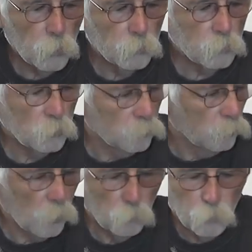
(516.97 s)
guys, I think
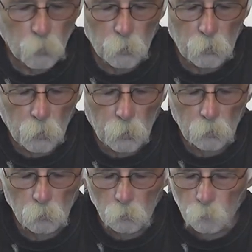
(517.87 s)
you got a pretty good
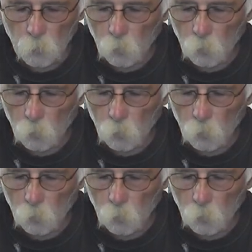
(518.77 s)
handle